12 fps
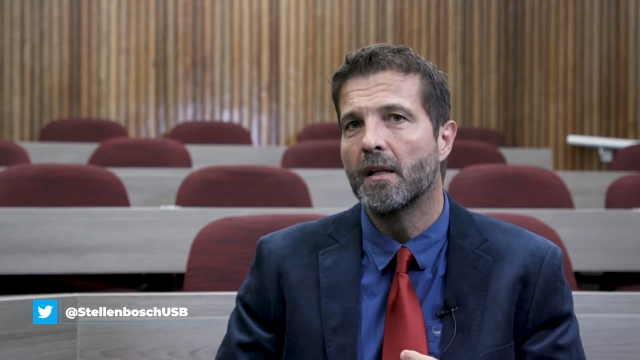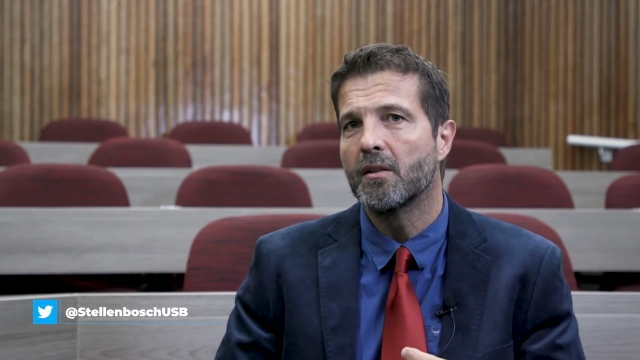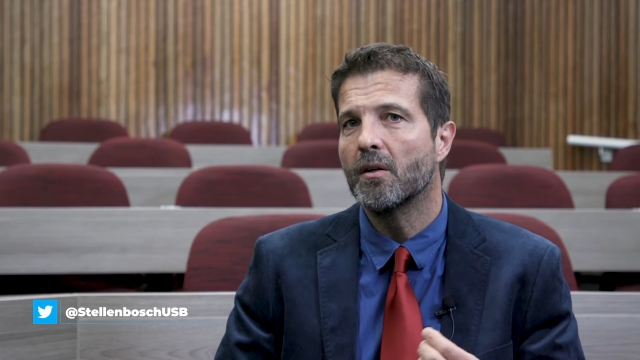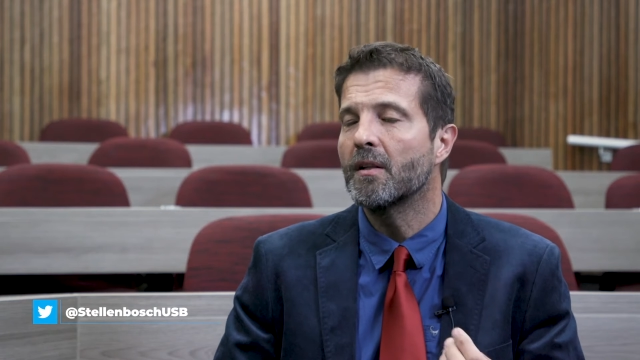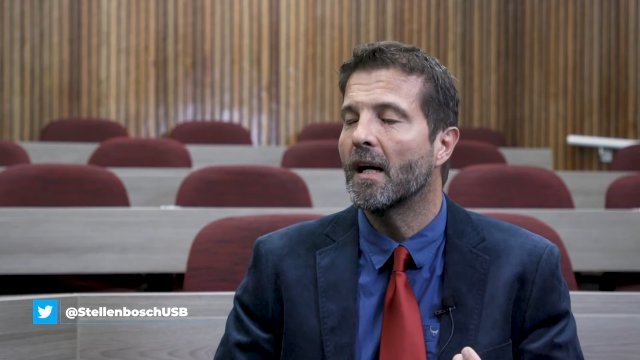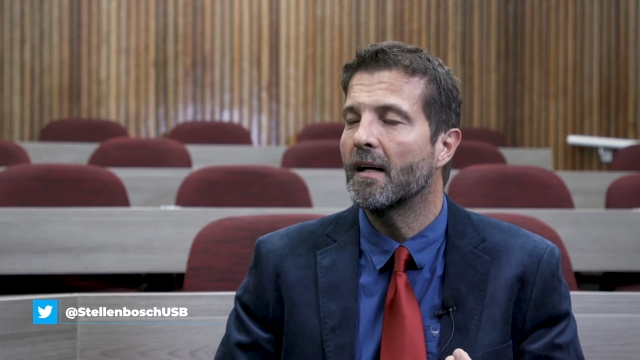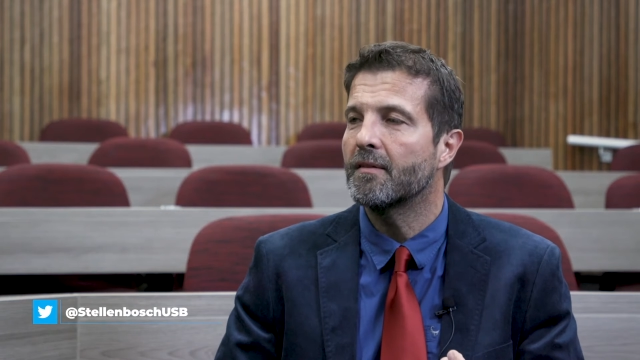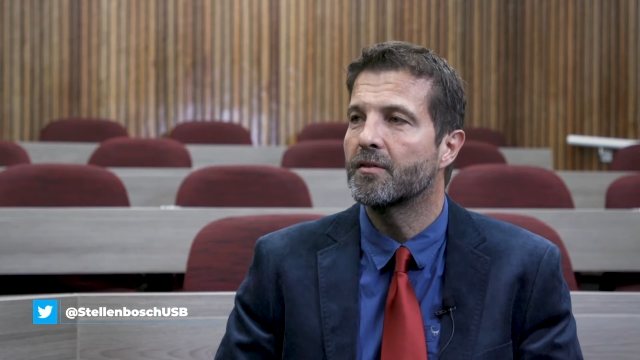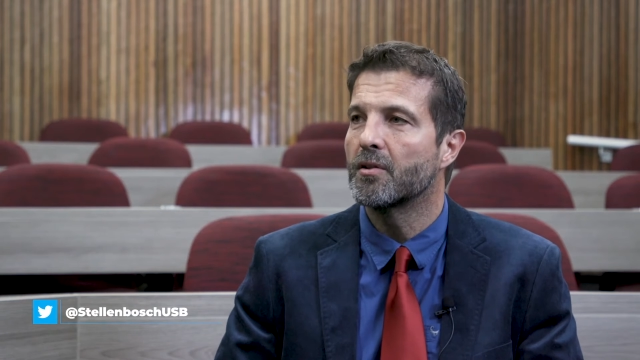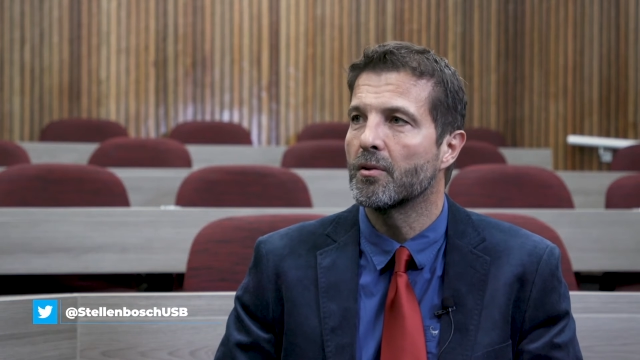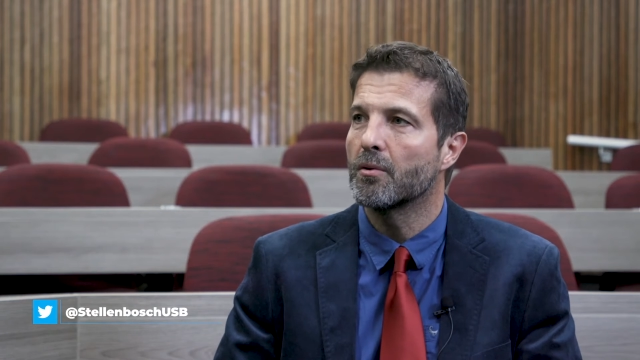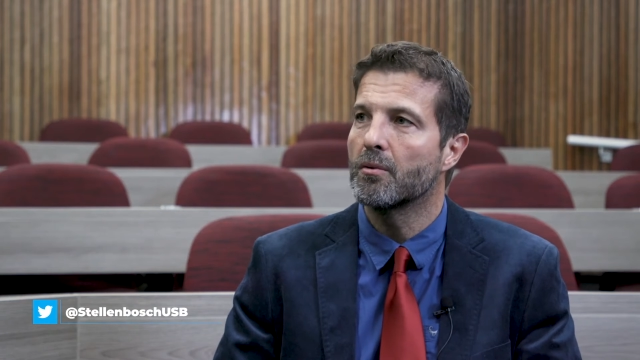don't have
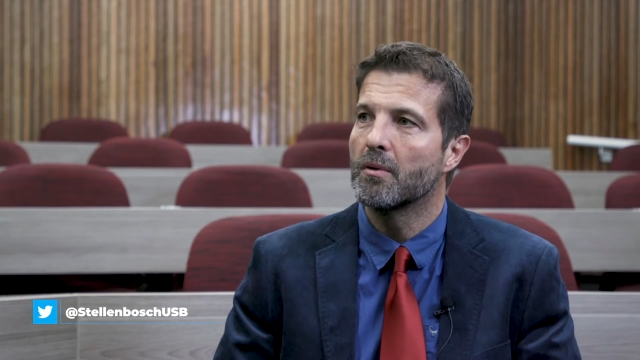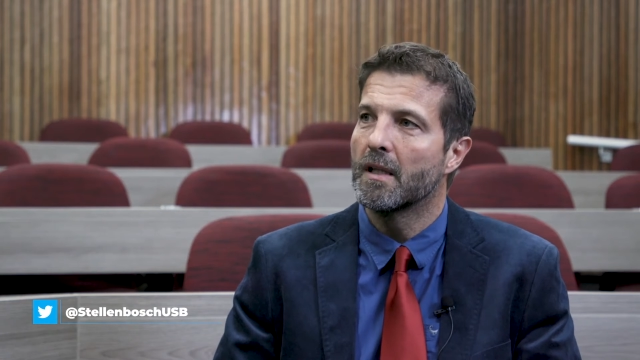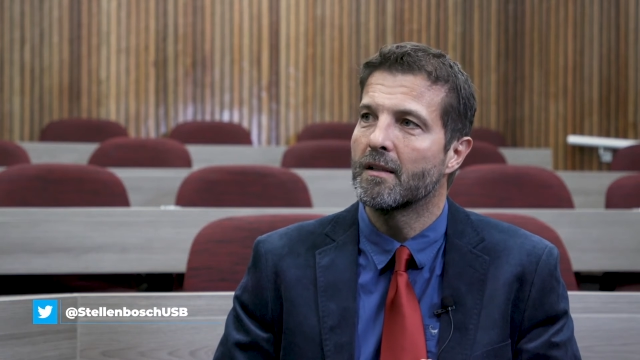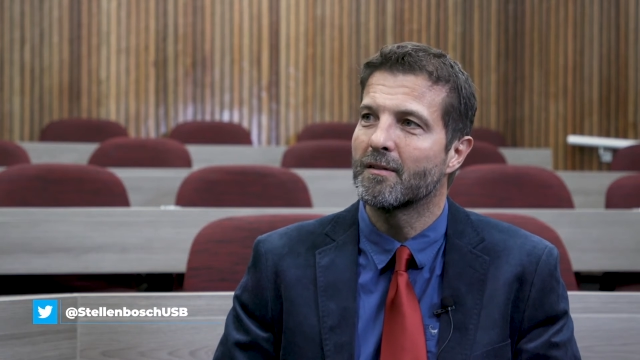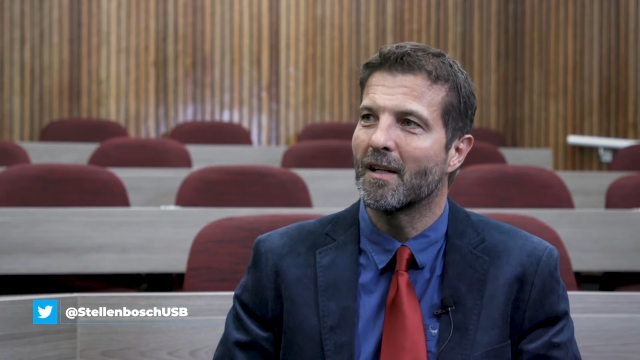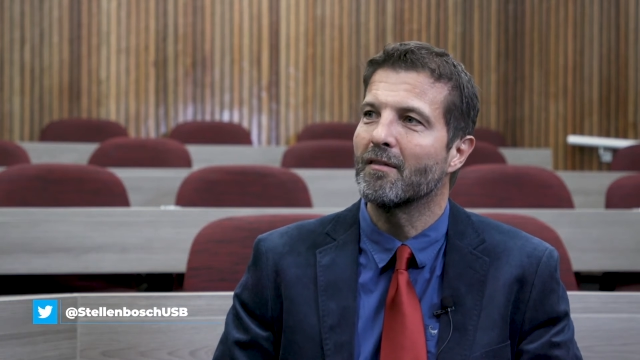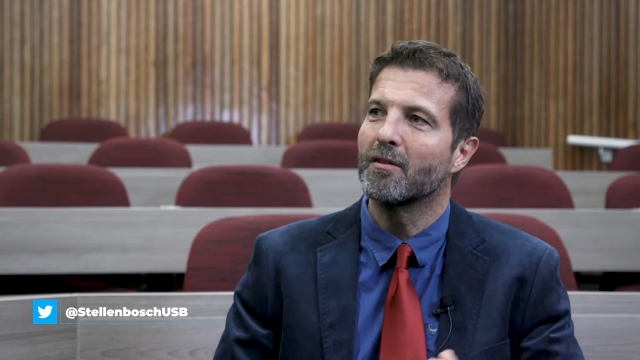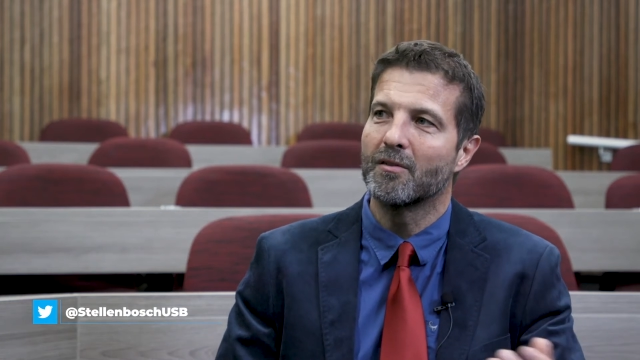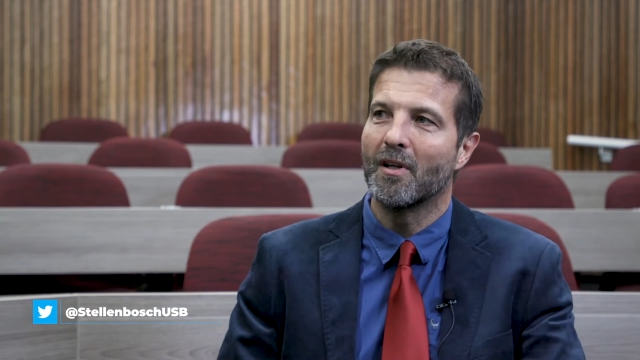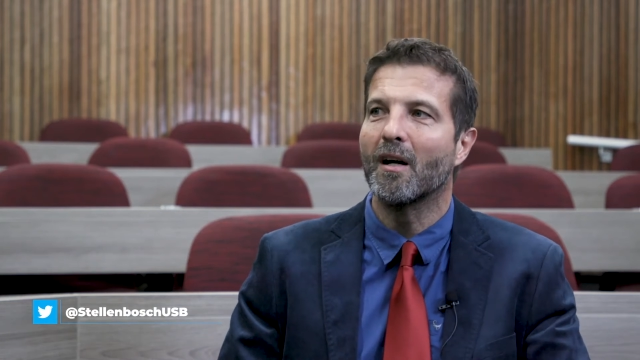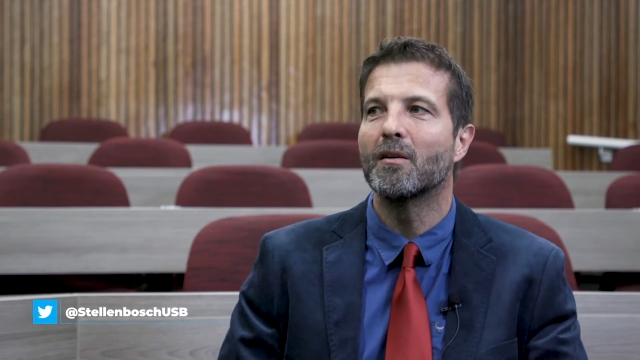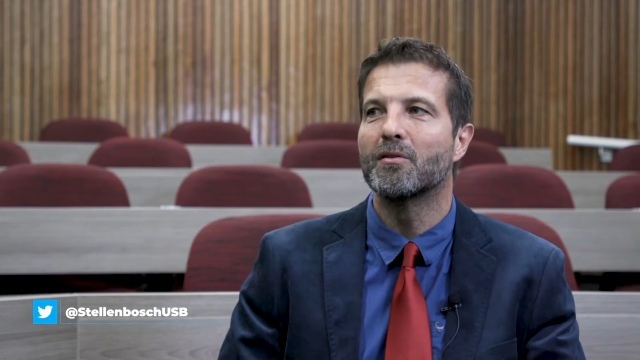to travel
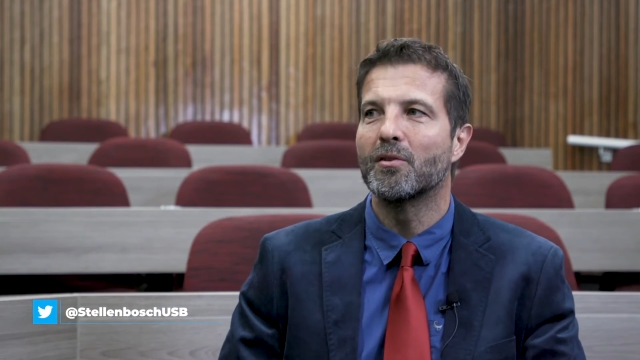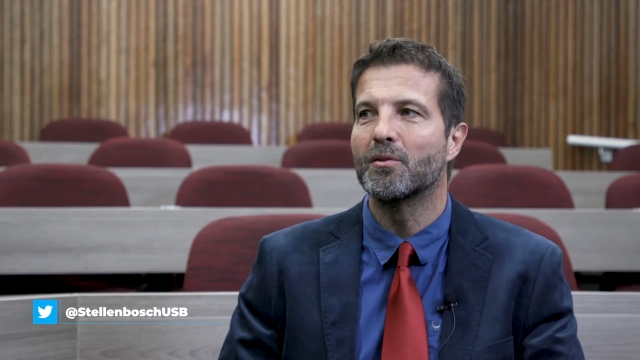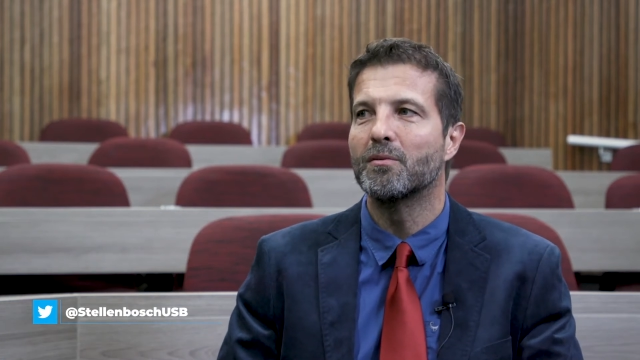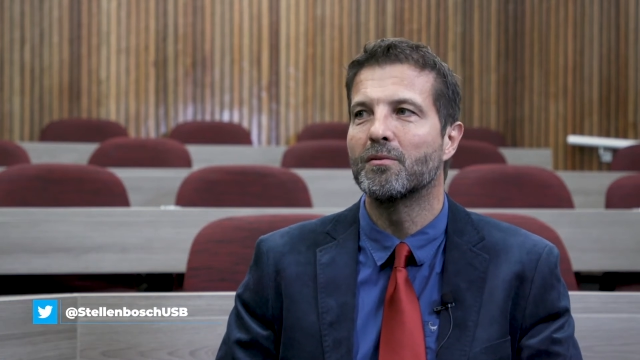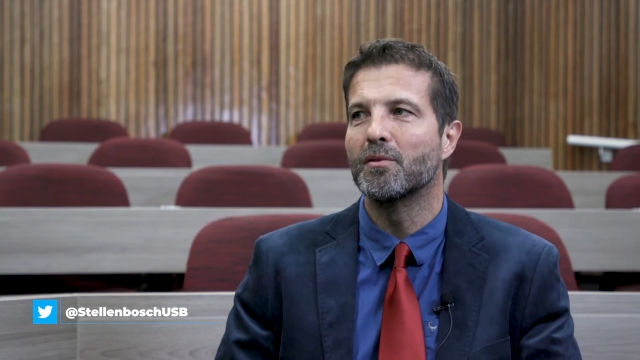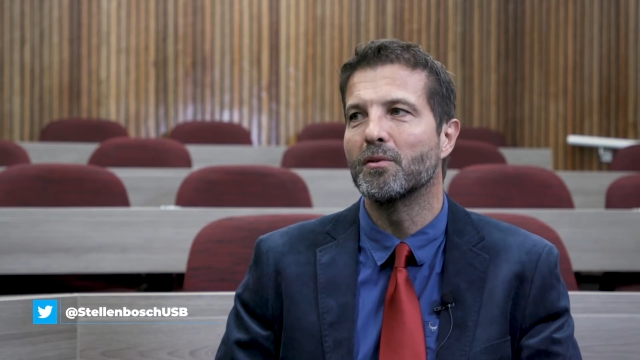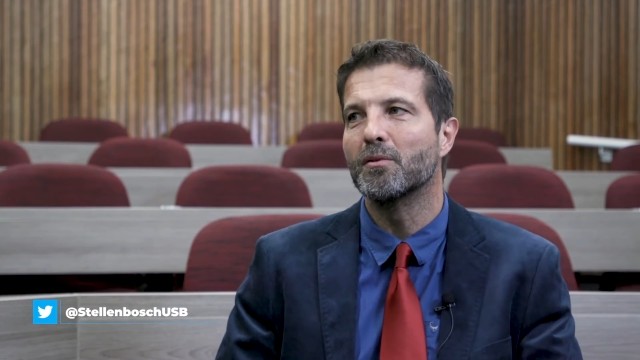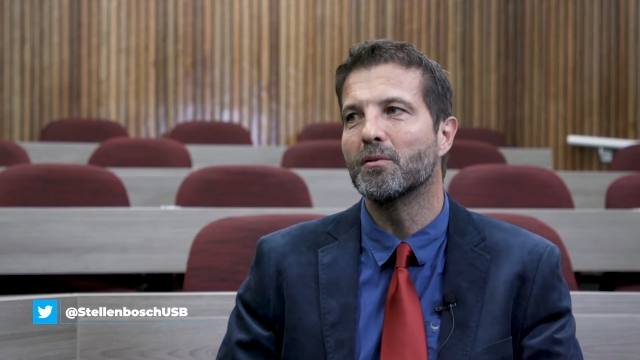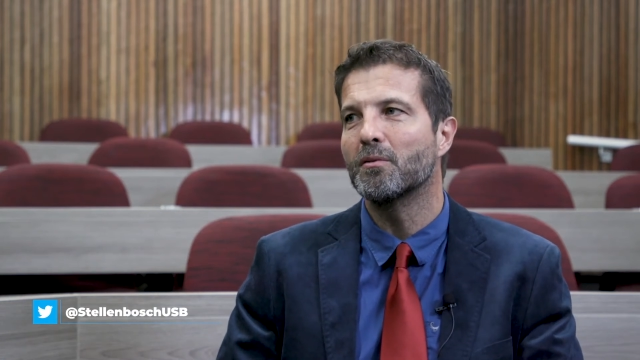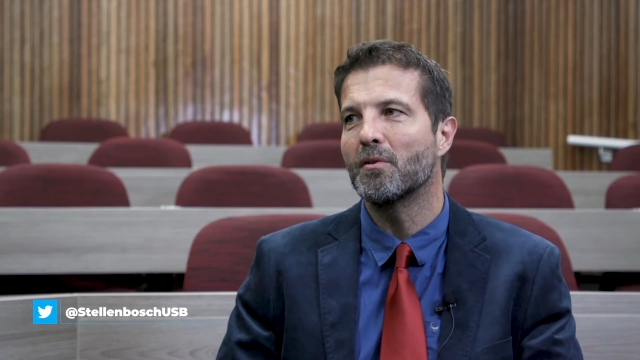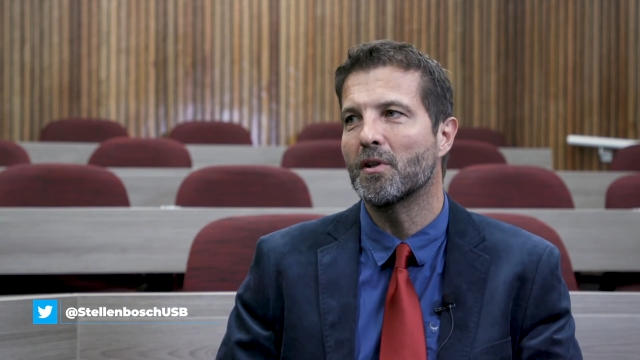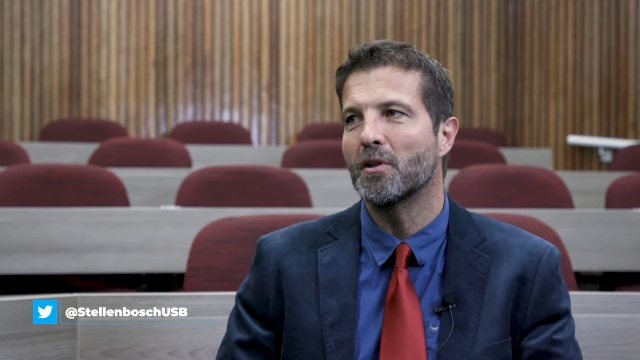down
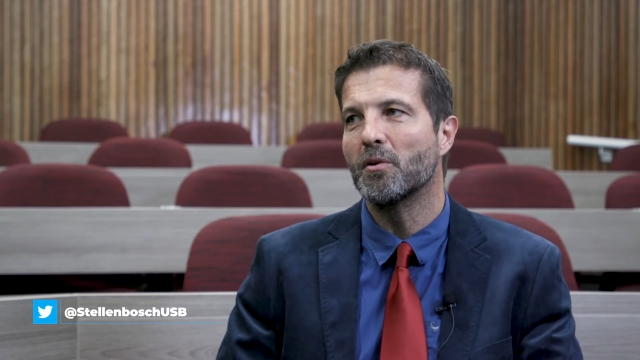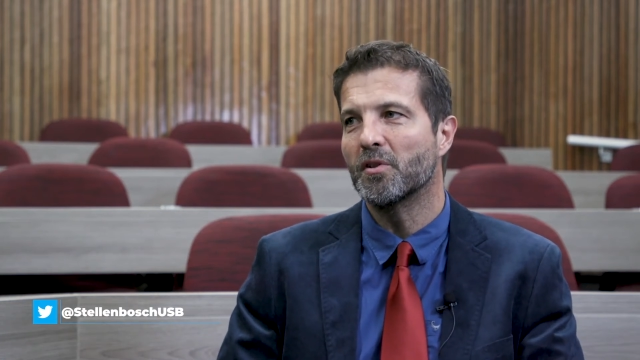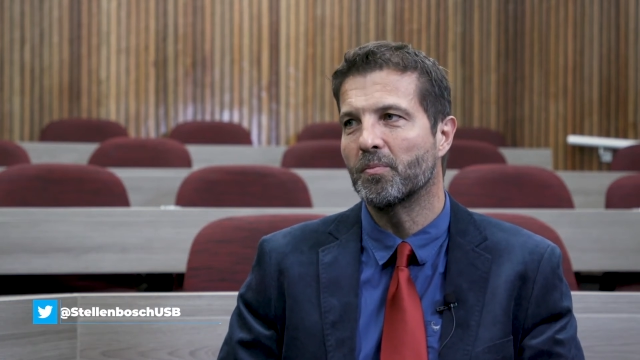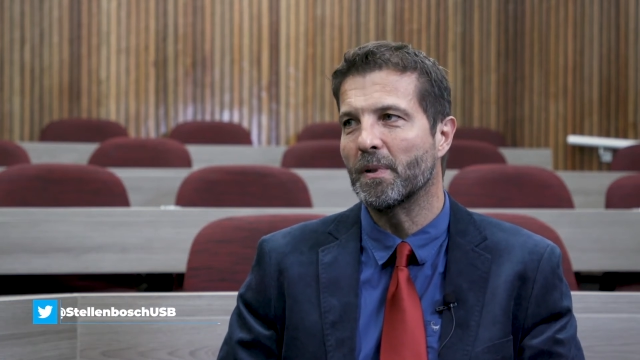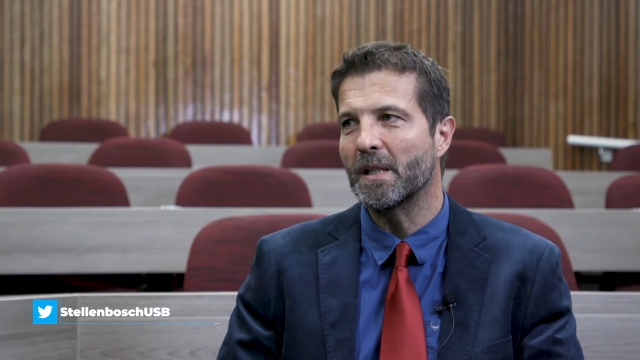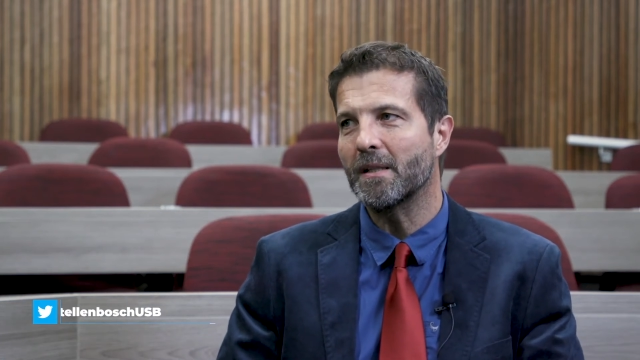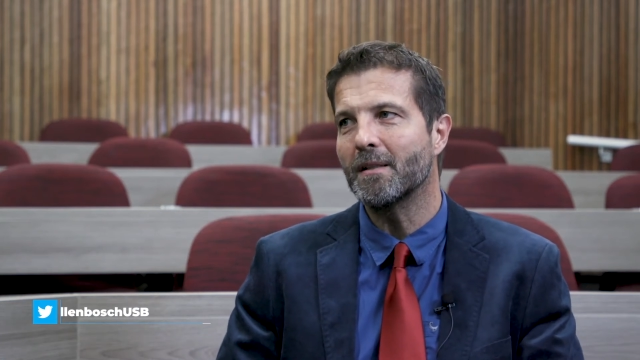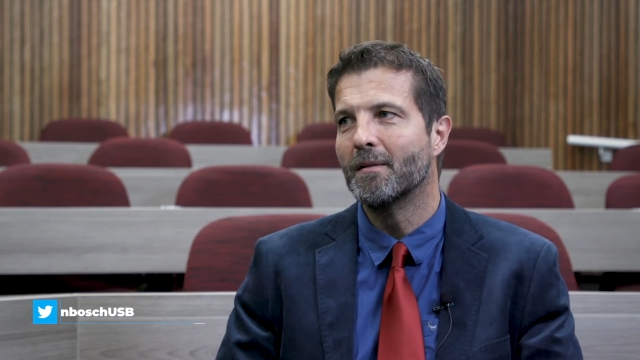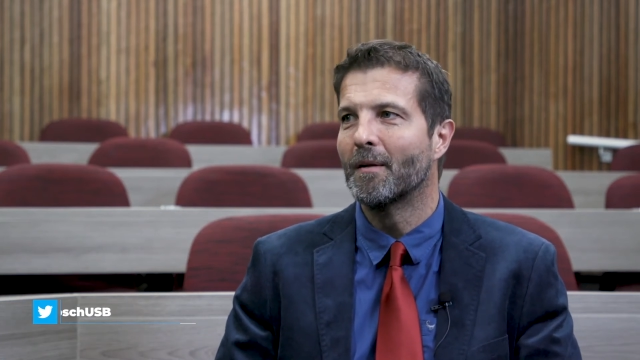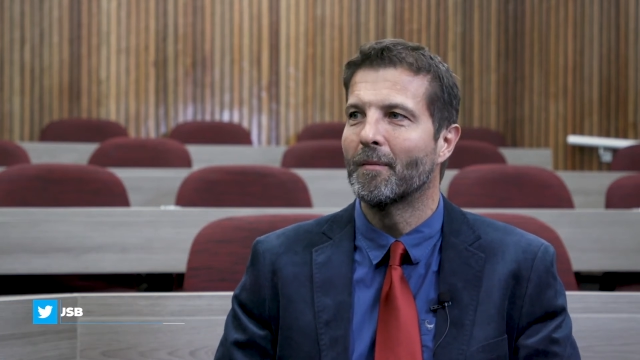to the USB